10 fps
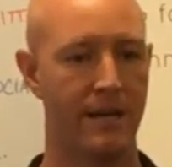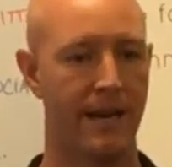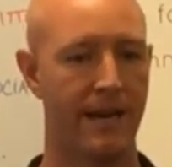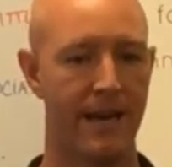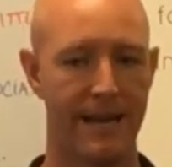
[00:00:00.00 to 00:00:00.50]

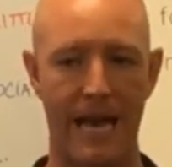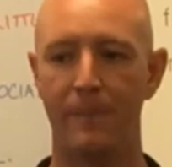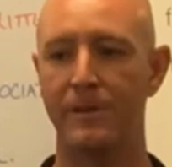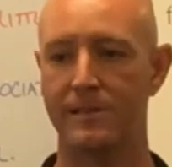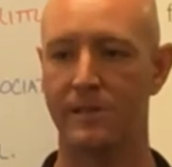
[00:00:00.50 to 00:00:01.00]
It had
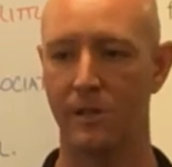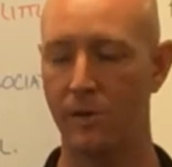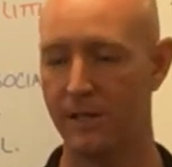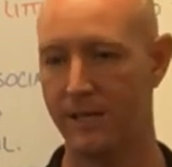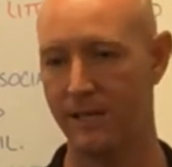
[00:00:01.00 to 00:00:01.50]
happened
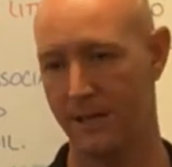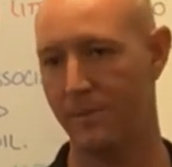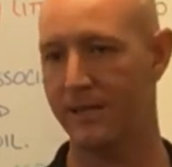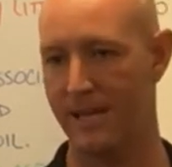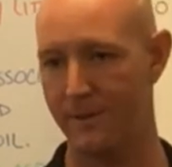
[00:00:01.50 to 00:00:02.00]
slowly. He had
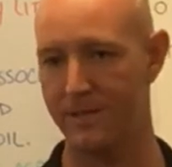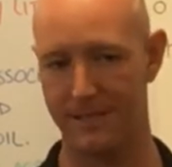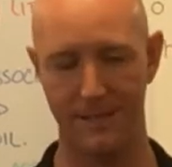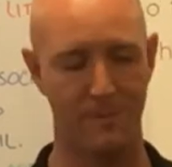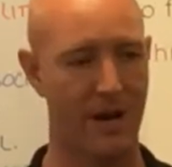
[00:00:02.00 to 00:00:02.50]
been damaged
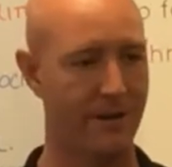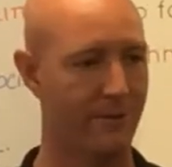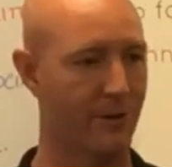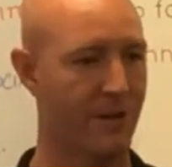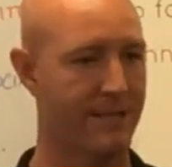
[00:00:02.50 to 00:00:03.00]
in his body
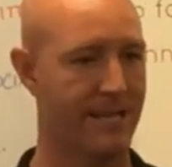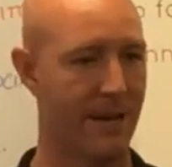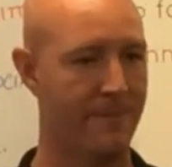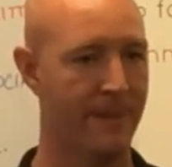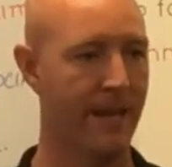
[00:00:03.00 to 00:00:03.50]
for a long
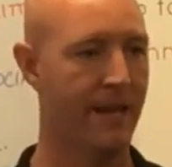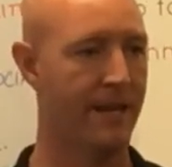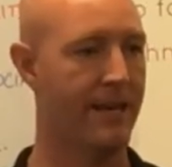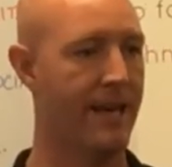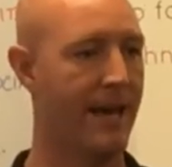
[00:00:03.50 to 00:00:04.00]
time.
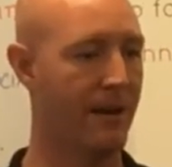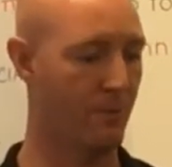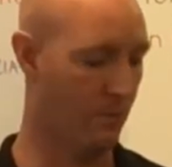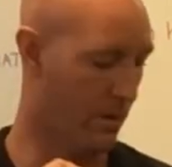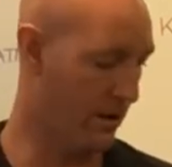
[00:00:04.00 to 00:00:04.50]
He
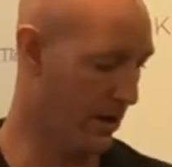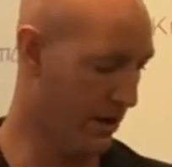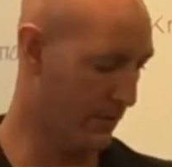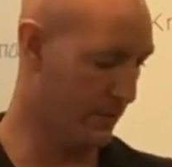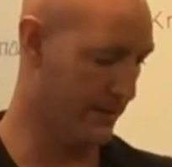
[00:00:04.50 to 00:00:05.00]
had
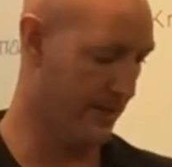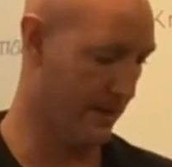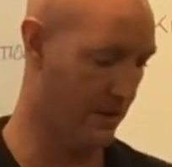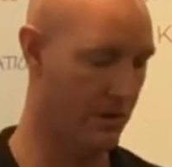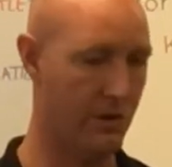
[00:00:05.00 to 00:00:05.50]

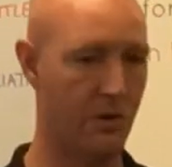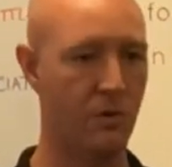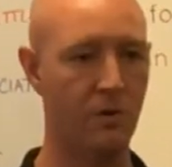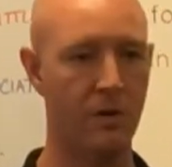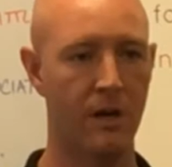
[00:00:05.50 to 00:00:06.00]
100%
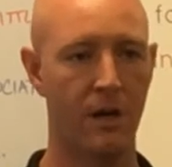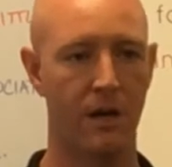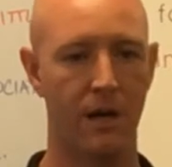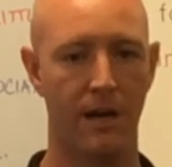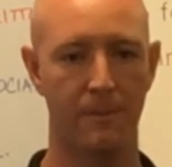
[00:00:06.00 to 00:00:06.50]
new
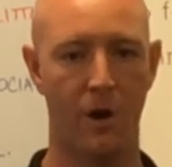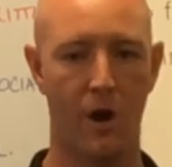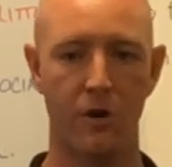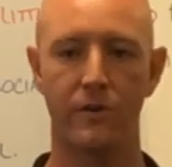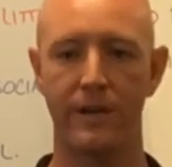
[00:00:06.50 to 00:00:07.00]
um,
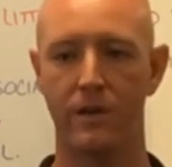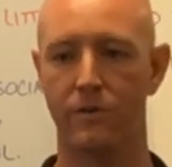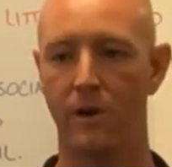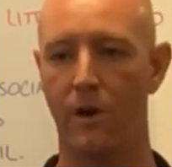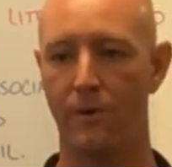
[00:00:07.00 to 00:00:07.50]
artery
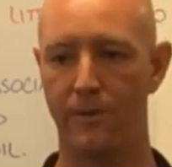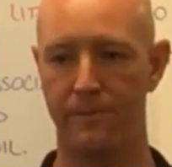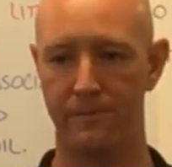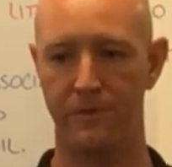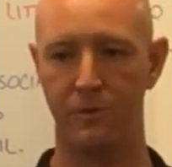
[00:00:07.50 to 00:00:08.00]
growth
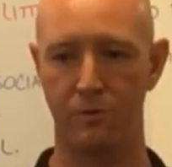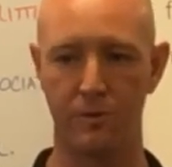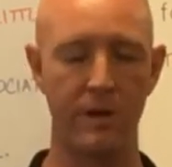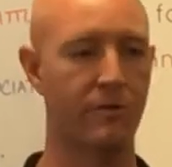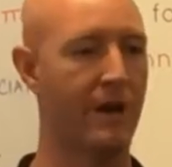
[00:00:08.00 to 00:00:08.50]
to
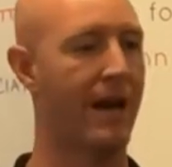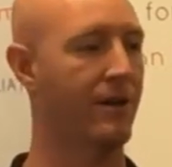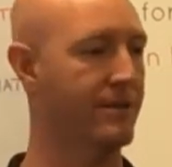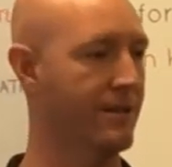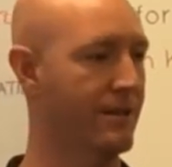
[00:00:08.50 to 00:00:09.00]

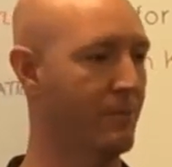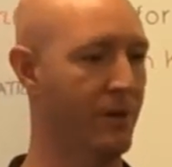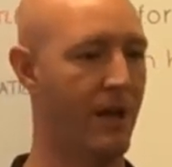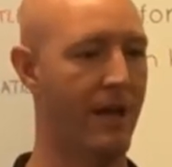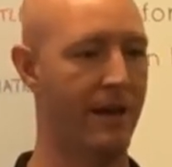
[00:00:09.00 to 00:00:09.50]
reroute
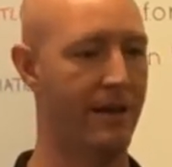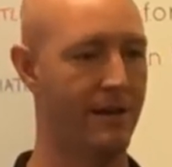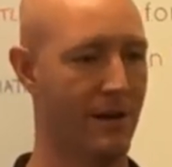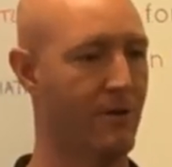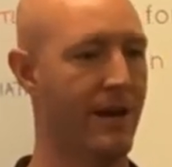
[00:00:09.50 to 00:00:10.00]
blood
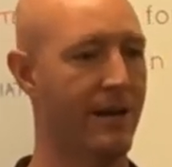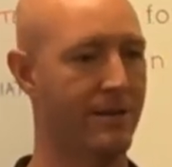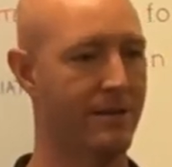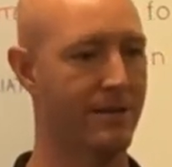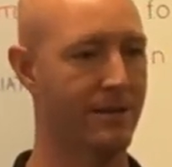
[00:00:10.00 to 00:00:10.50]

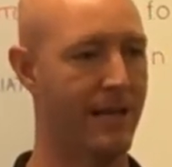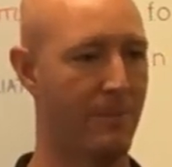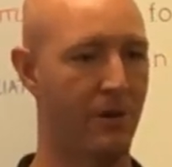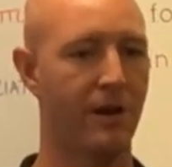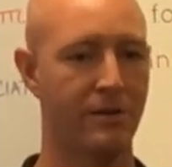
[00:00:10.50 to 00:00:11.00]
around
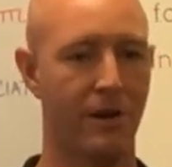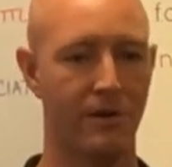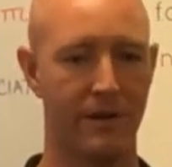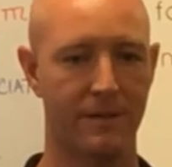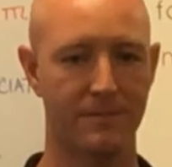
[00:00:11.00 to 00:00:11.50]
that blocked
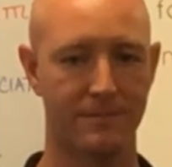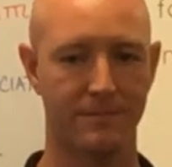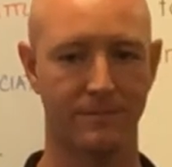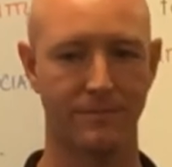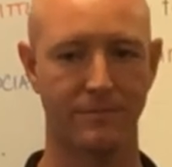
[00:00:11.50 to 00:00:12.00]
artery.
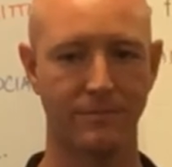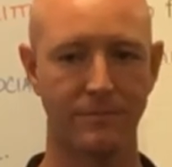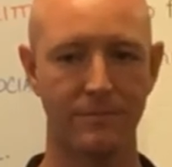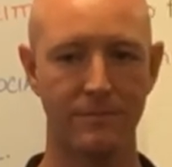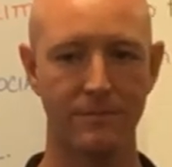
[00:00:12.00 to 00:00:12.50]
Mm -hmm.
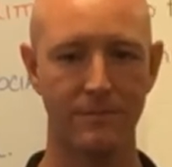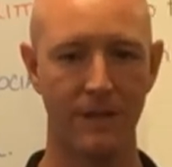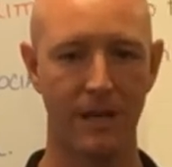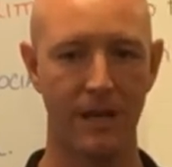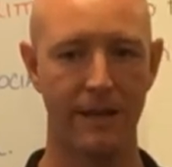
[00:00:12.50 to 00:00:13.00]

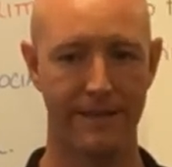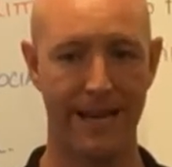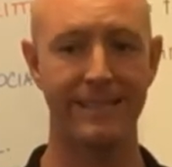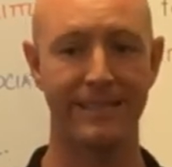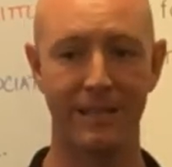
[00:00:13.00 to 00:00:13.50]

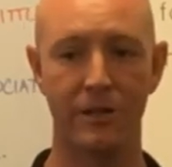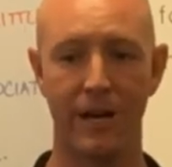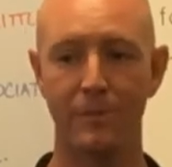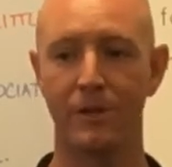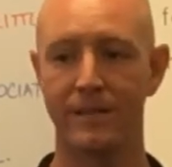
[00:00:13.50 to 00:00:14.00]
That's an
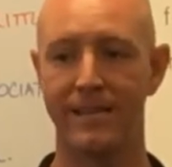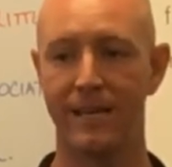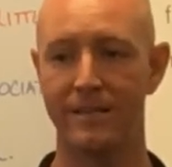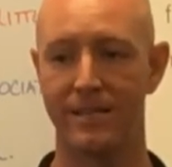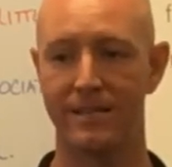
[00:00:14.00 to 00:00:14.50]
incredible
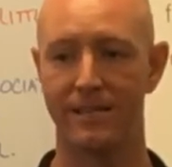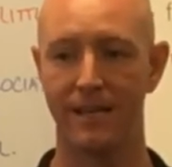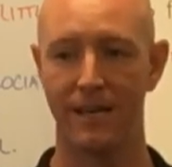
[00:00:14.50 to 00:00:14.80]
intelligence.